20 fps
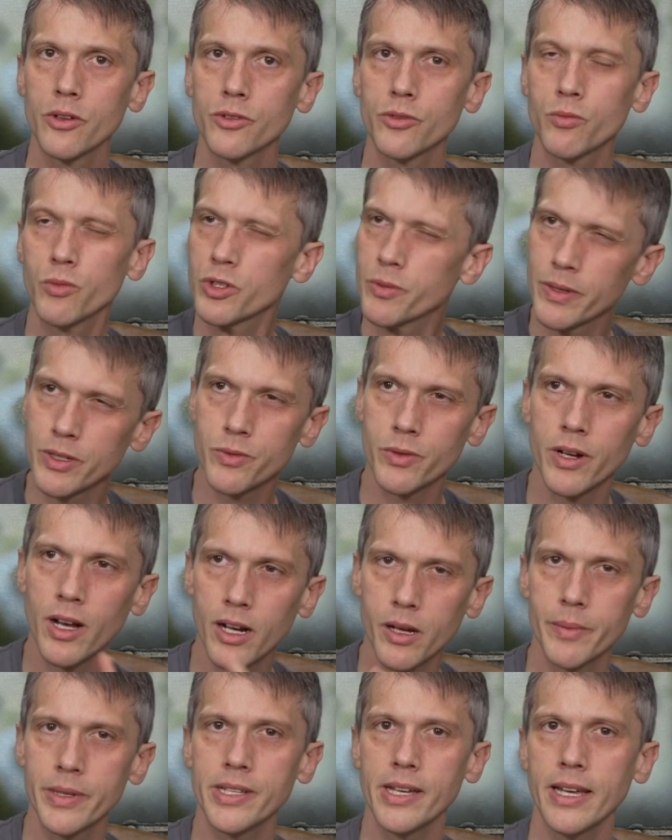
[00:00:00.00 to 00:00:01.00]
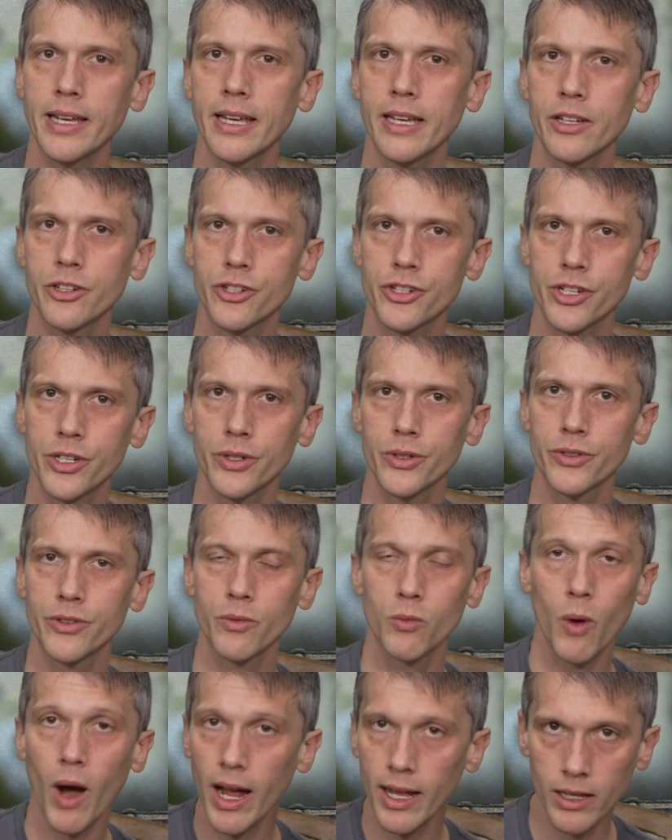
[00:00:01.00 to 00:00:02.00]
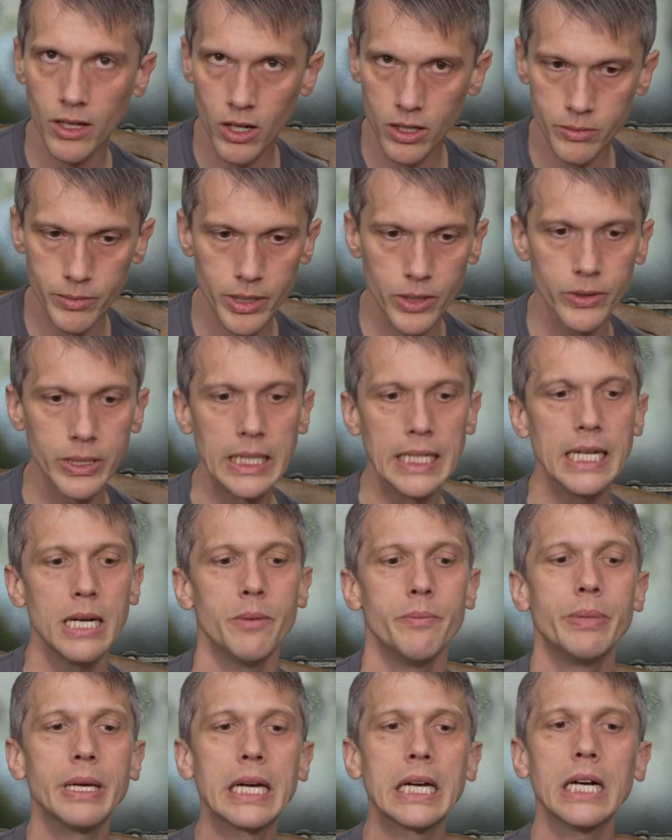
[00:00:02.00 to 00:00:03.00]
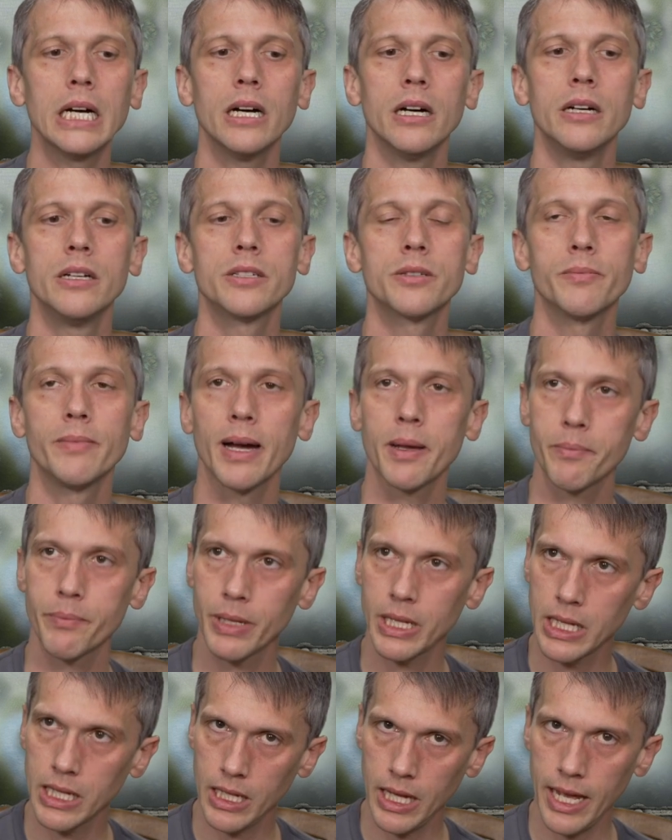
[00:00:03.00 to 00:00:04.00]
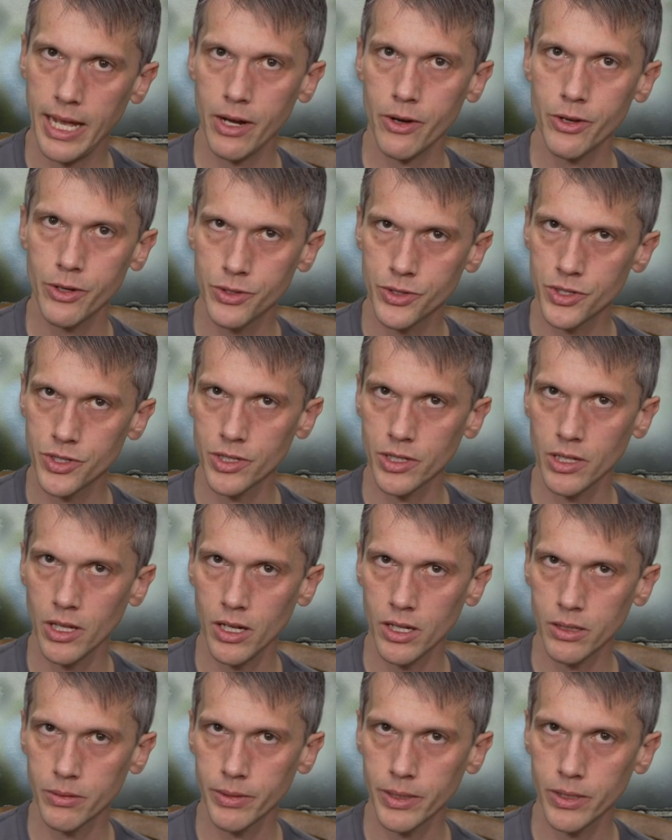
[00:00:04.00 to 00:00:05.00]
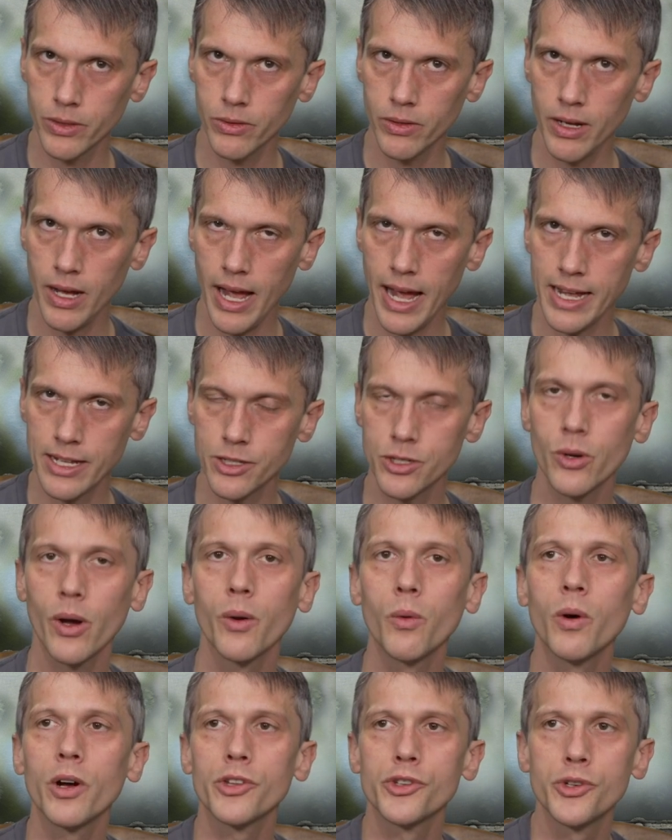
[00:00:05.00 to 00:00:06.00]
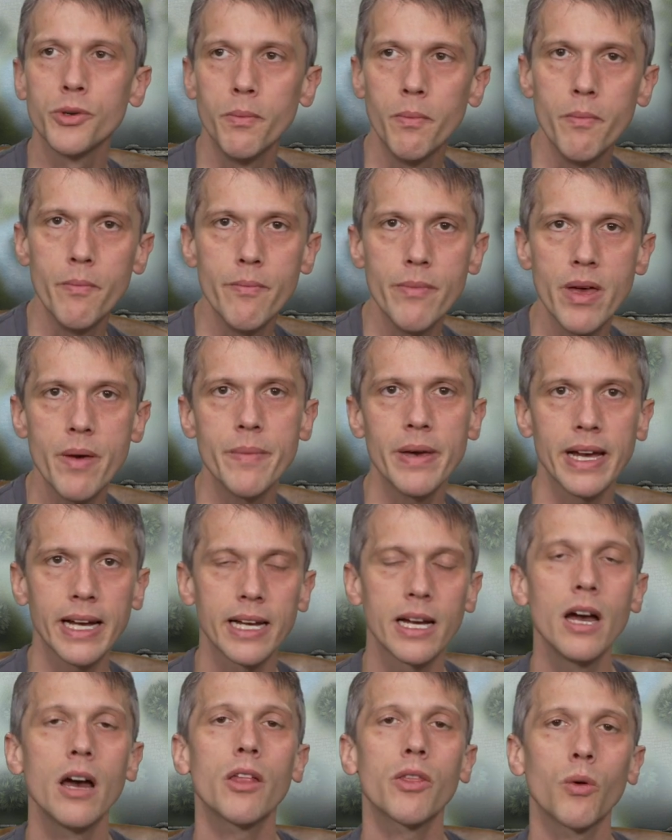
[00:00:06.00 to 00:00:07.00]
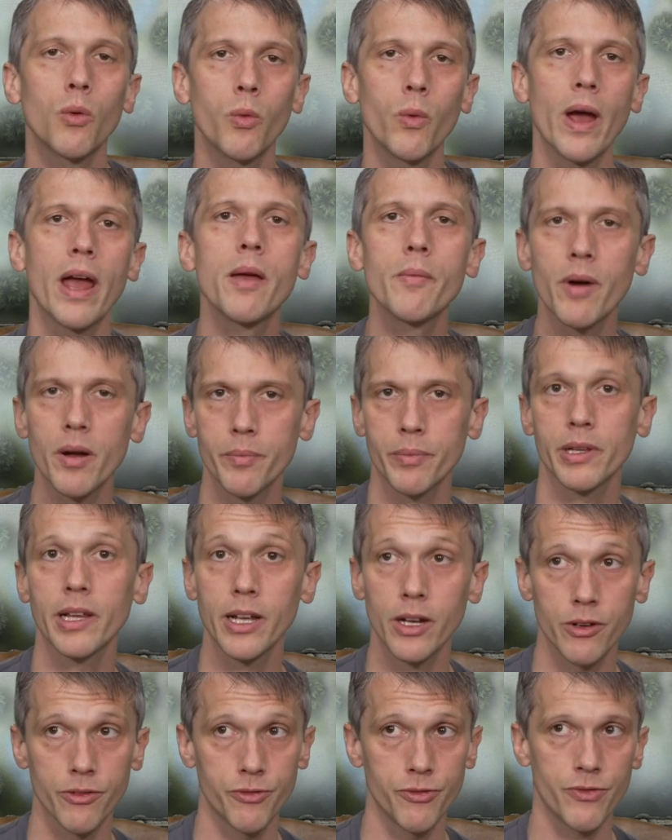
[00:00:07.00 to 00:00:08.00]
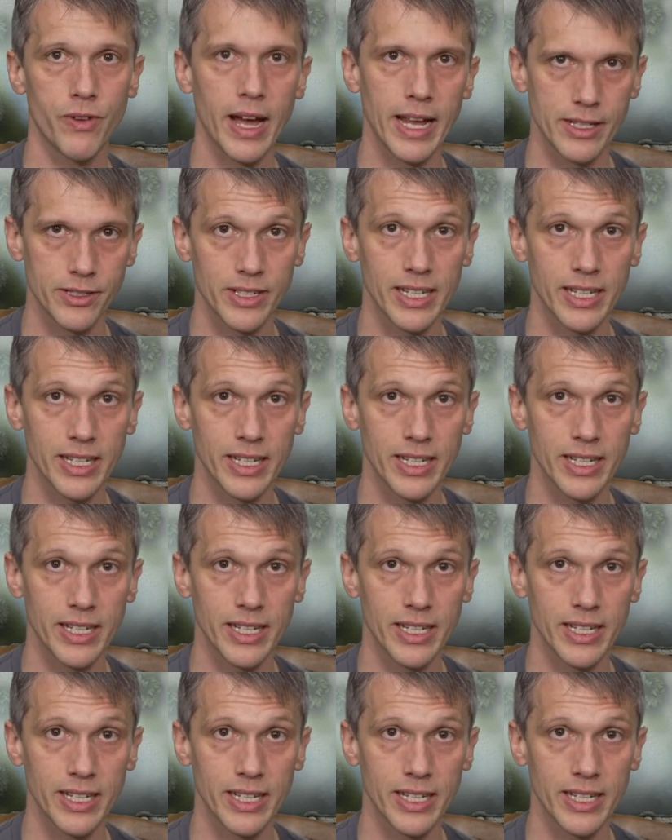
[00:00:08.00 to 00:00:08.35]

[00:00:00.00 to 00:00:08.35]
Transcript: which means we're not going to be taking a shield. Why a longbow? Because my player uses a longbow, and so I want to mimic the way my player fights.